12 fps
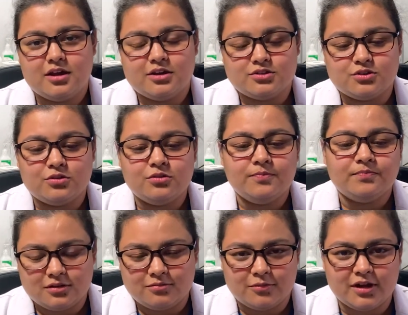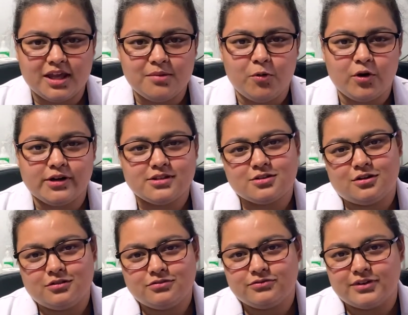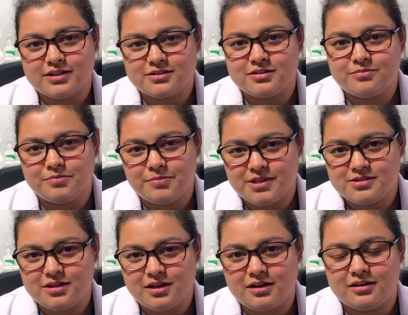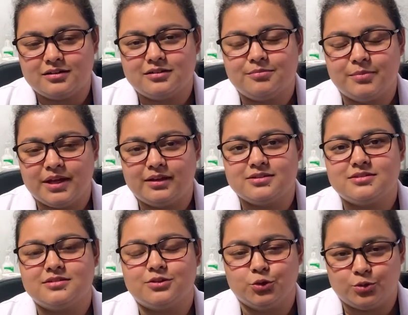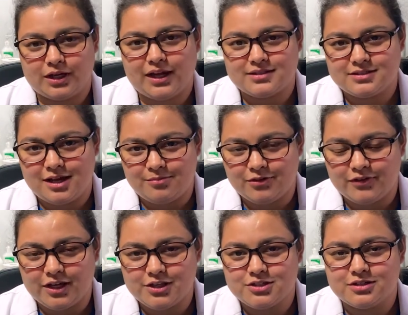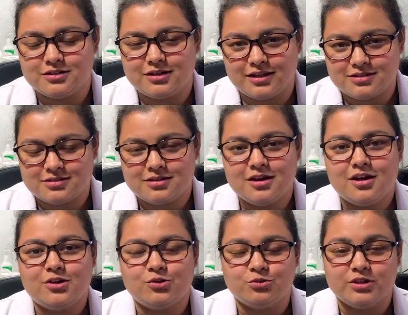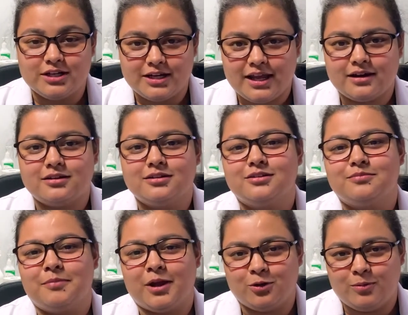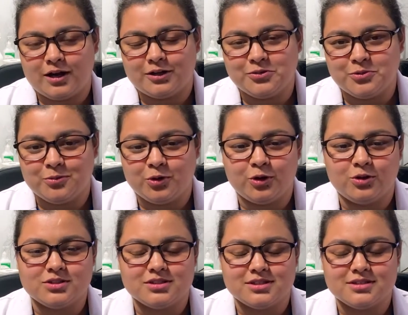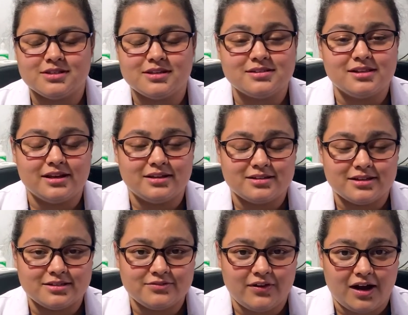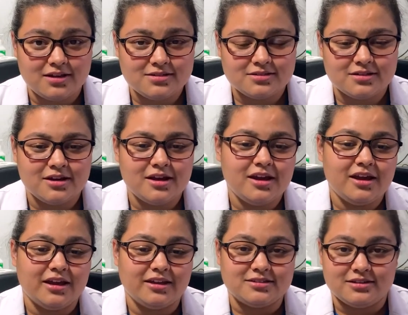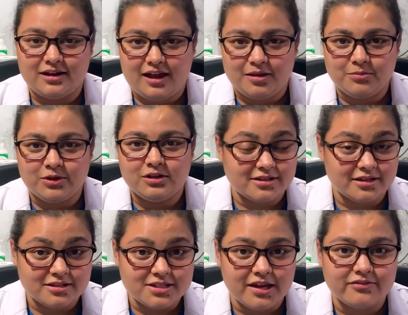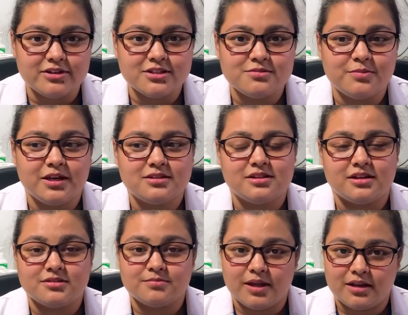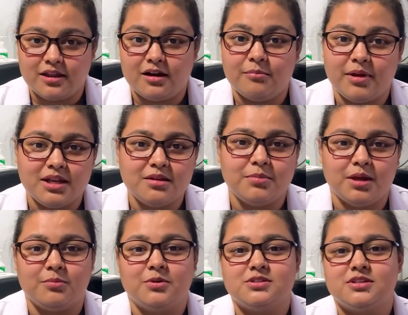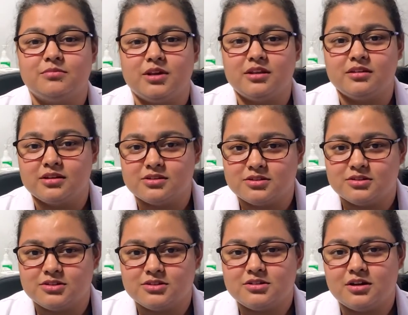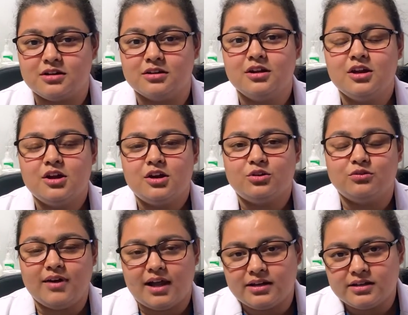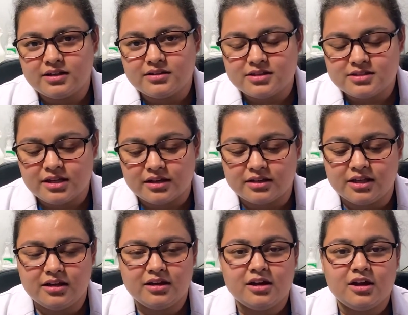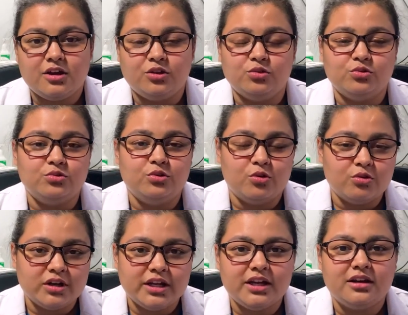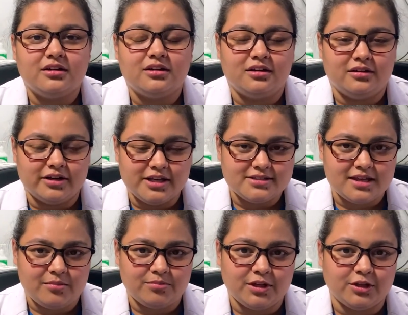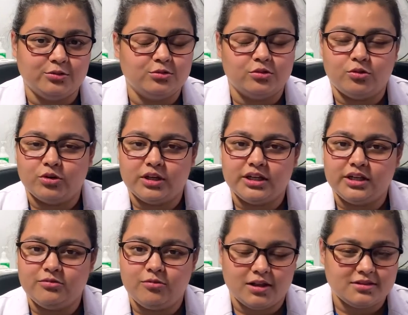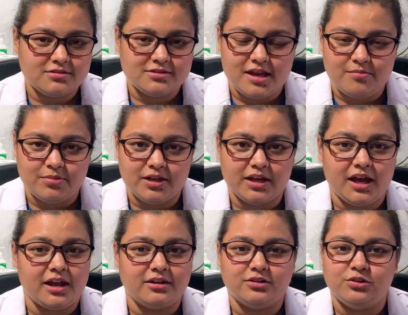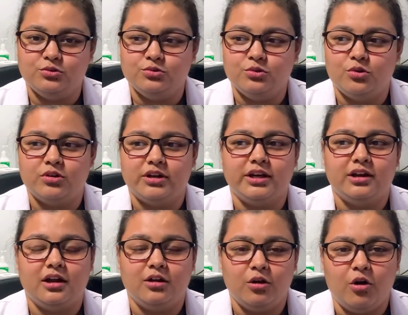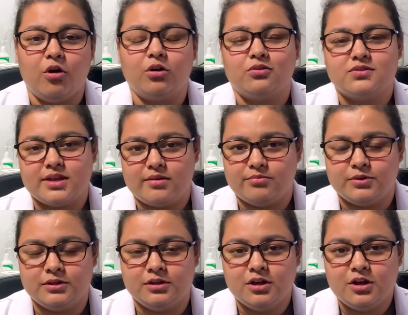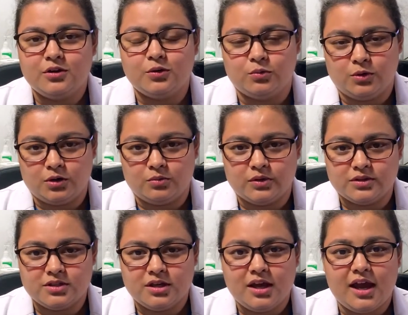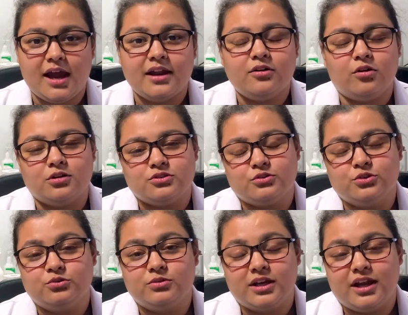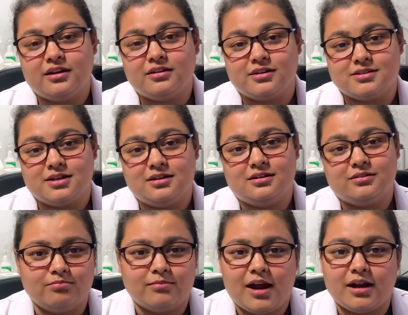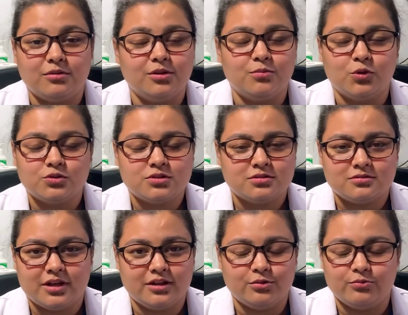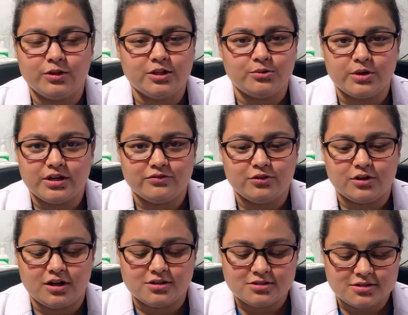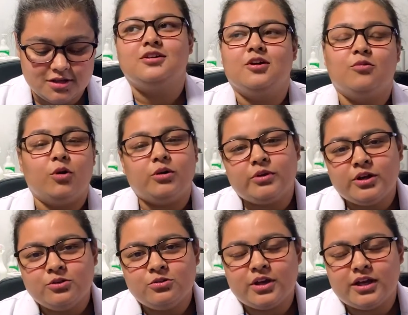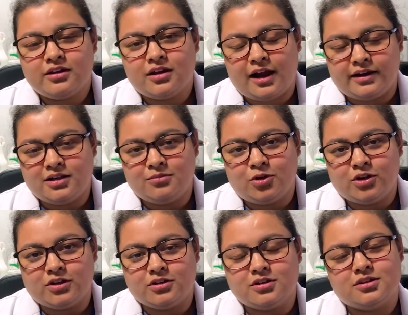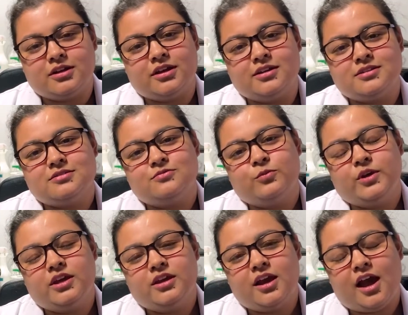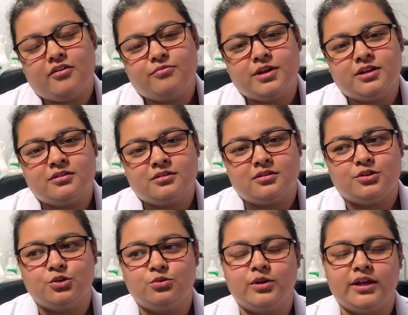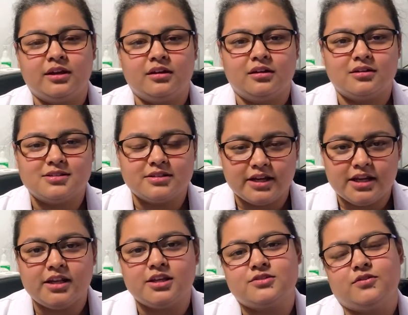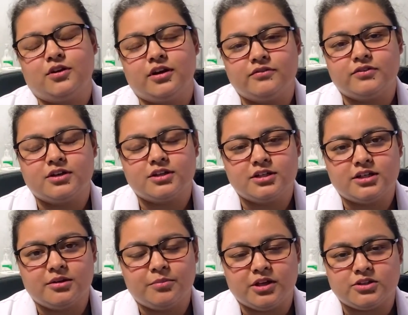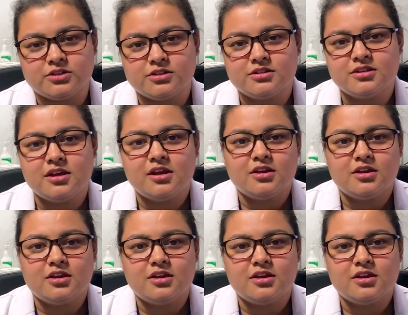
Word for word: So key points of nested PCR based nucleic acid amplification test to detect Mycobacterium tuberculosis is, is it's it's fast, it's reliable, it is evidence based. There is there are many papers and many researches done to validate this technique. You don't need resampling. You only need one sampling, and you don't need a lot of sample to work with. And also, you will get a result at the most in, within 24 hours what we do in Ideal Molecular is we have been doing screenings for infertility patients.